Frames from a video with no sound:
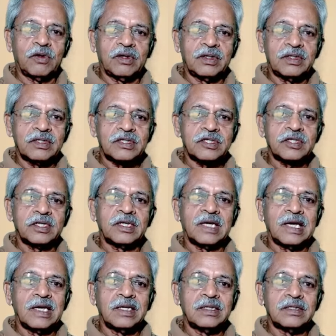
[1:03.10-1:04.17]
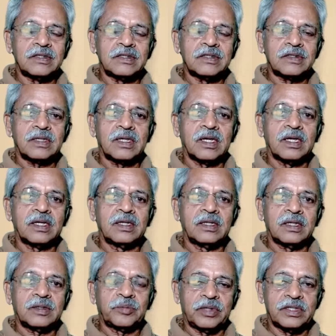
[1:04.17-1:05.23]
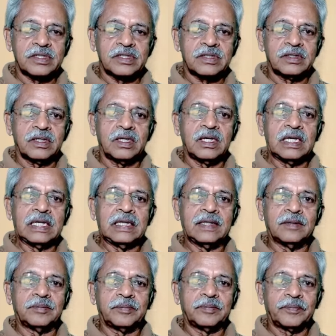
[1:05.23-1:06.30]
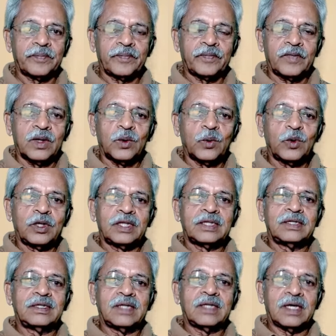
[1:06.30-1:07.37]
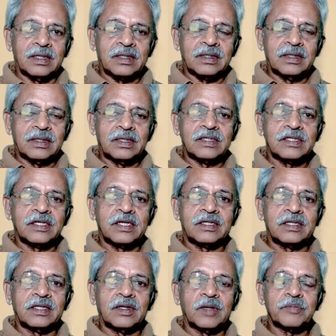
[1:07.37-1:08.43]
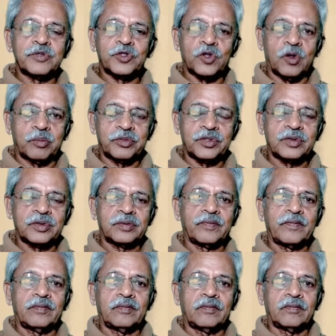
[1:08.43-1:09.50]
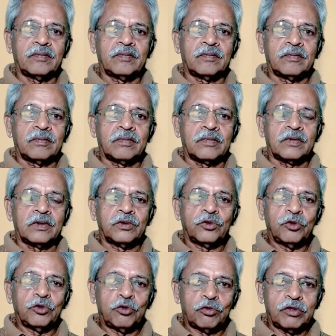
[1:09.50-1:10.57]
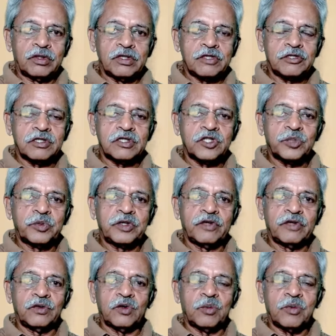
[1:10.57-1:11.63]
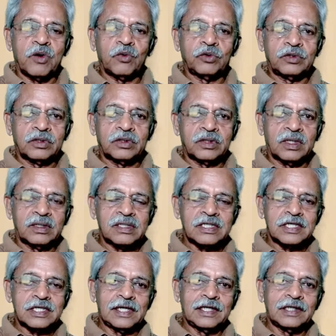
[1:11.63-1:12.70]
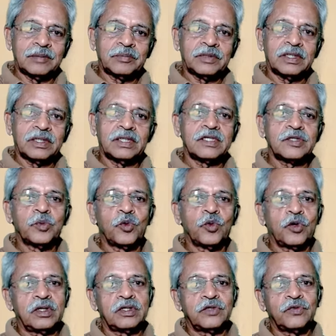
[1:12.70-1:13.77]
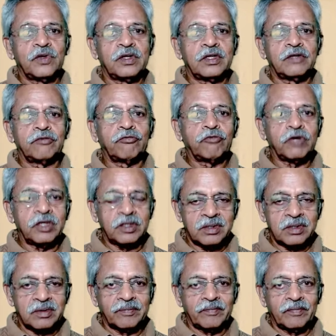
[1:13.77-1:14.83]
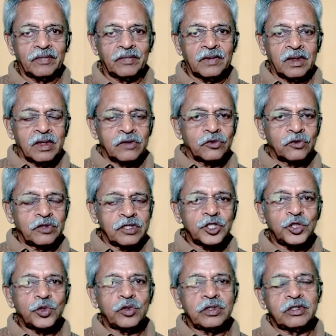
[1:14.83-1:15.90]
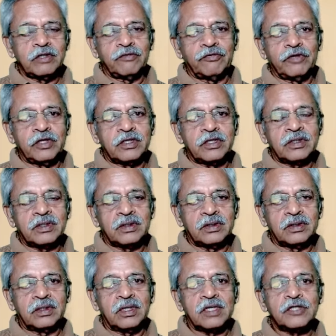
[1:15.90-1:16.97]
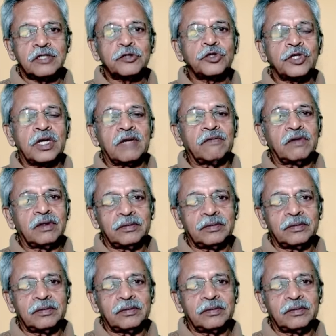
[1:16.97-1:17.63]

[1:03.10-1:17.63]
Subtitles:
intestine ends, at that place, the ileum, only there it is getting absorbed. Do you know the distance between your mouth and this ileum? It is more than 20 feet. So this 20 feet, it has to travel.